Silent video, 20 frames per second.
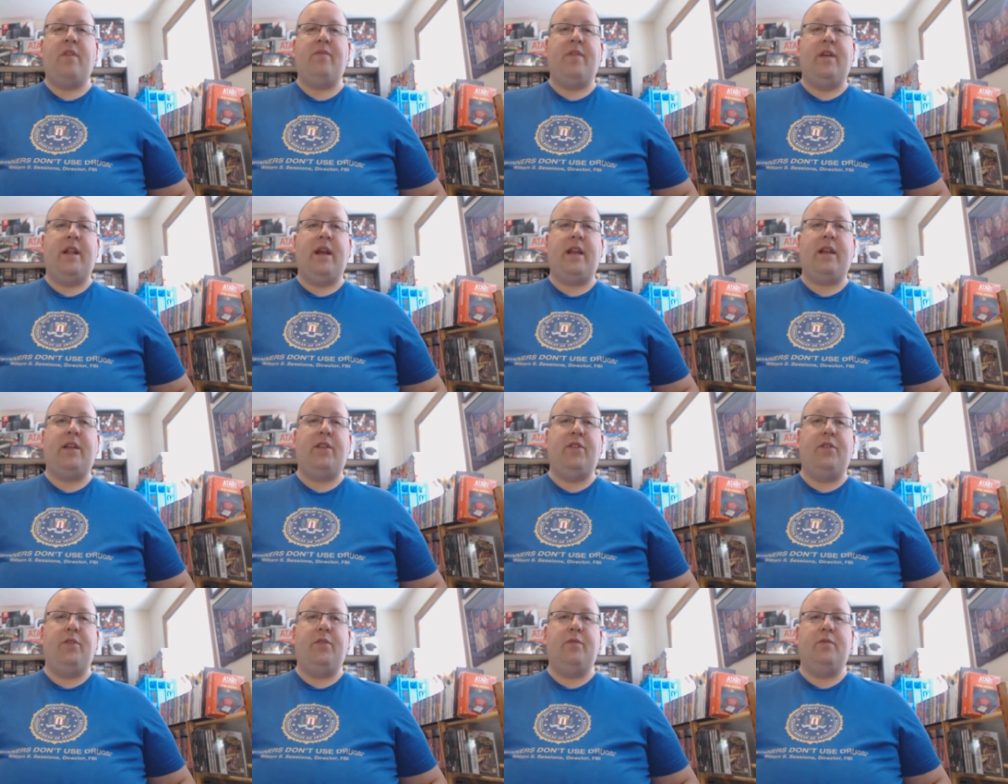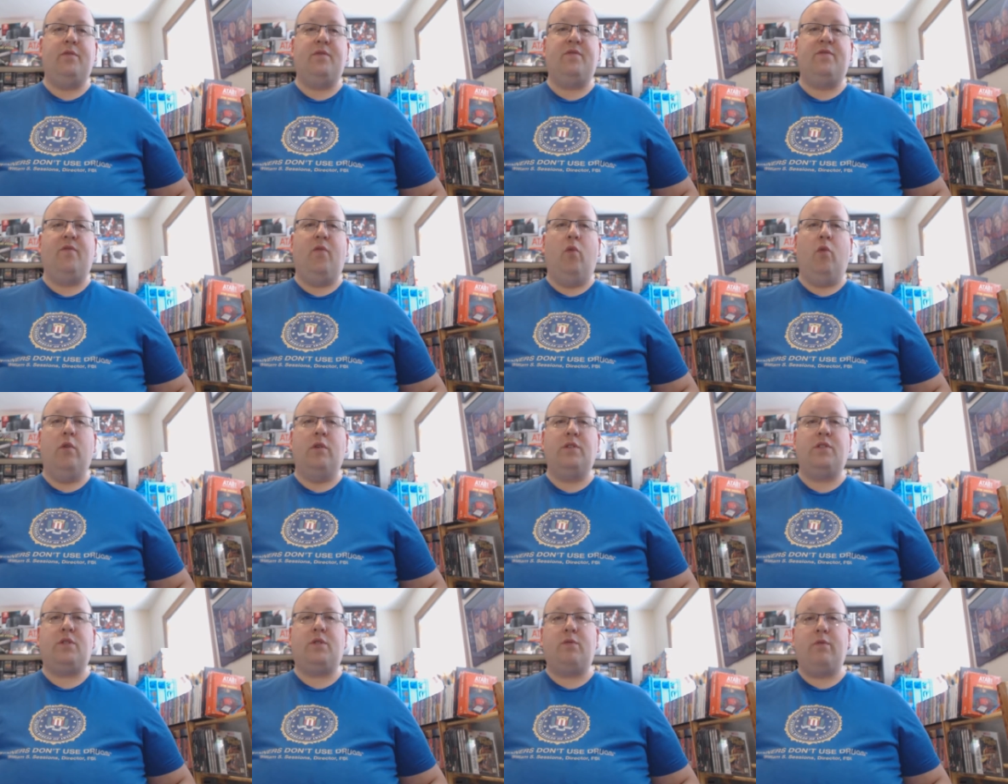that I can use
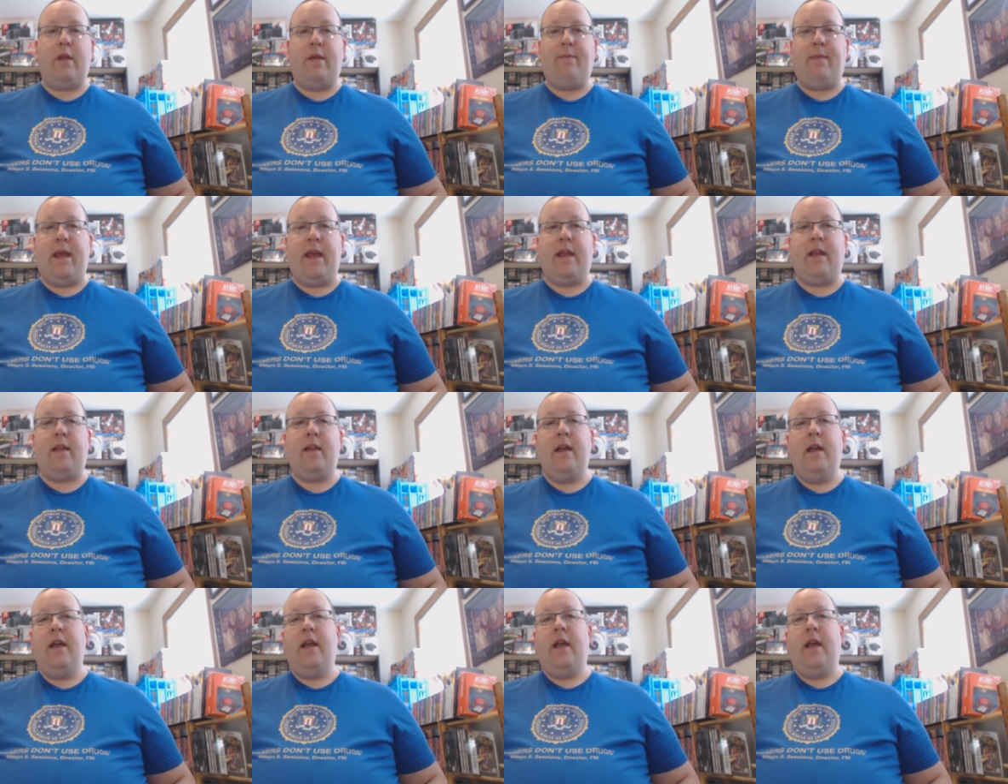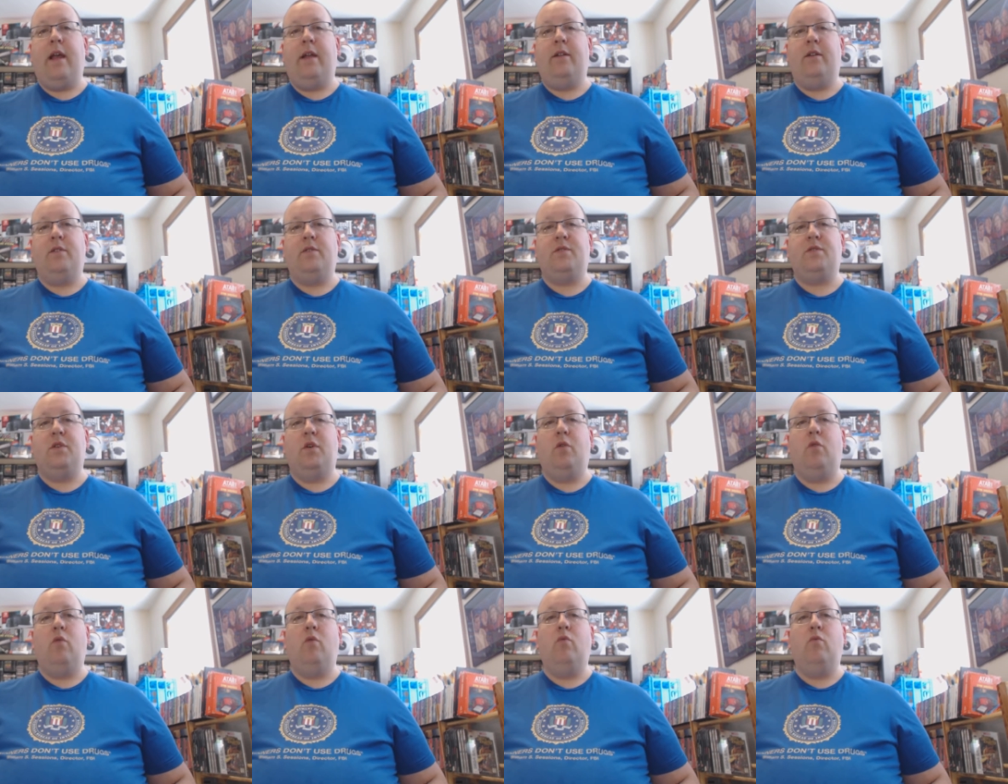for streaming and
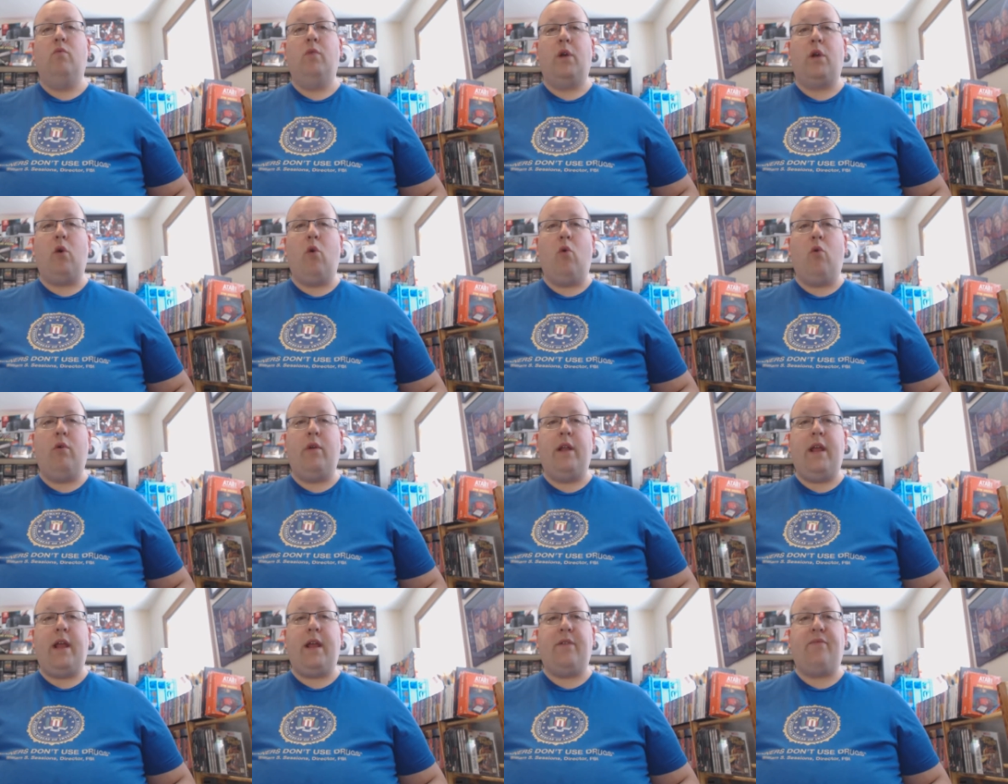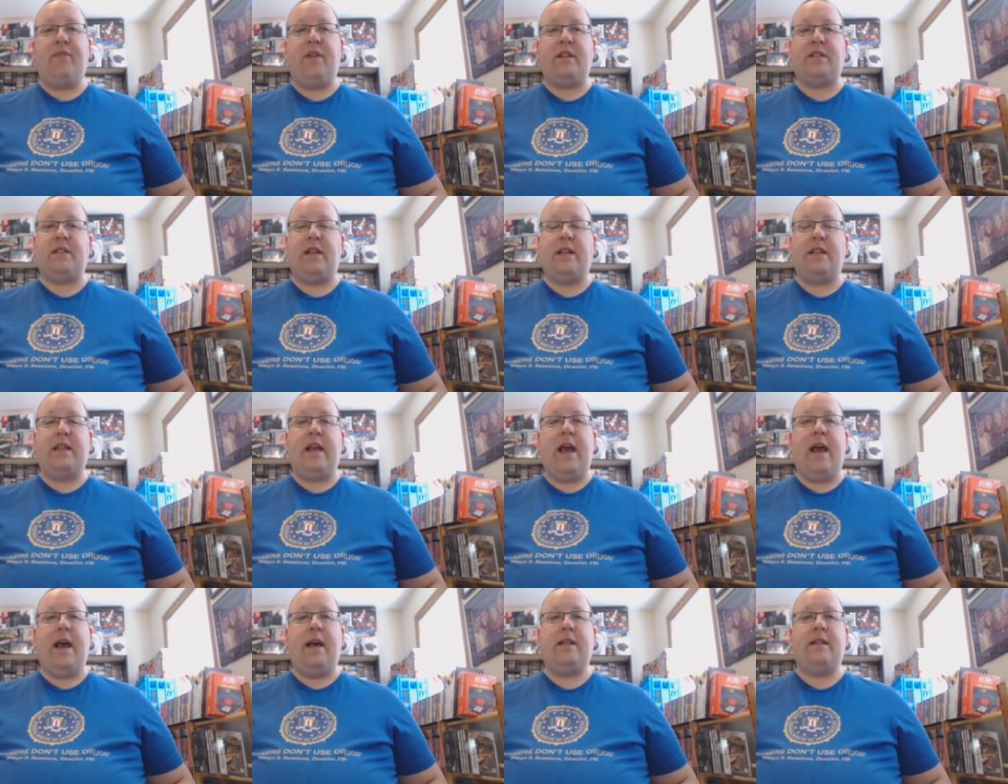also recording and things like
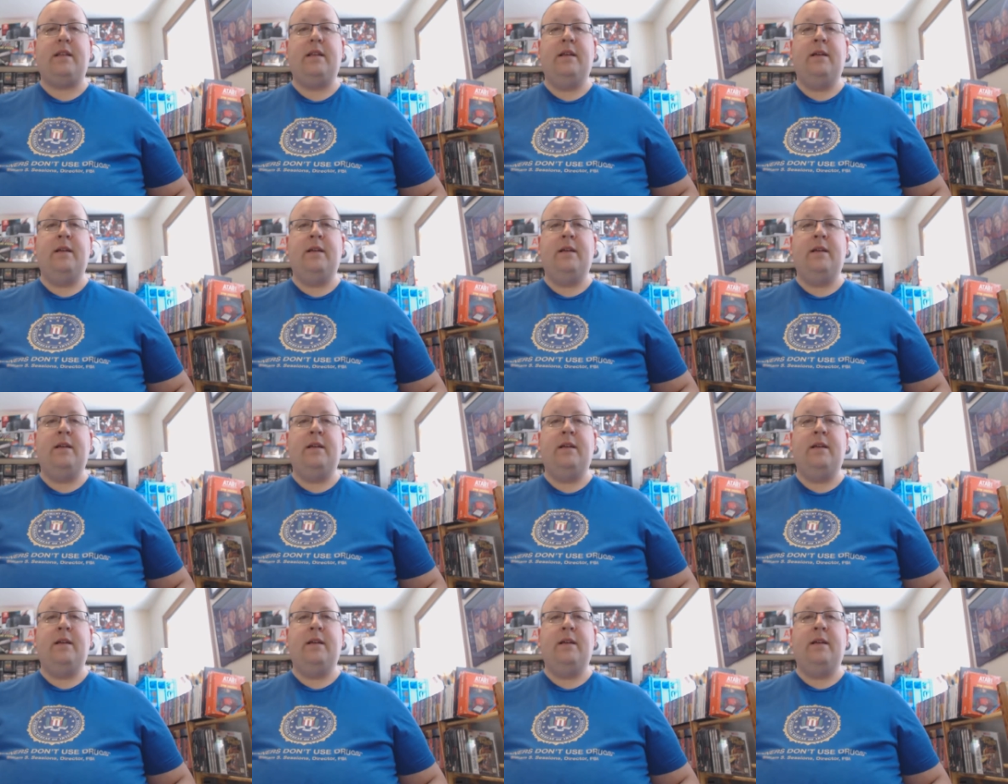that.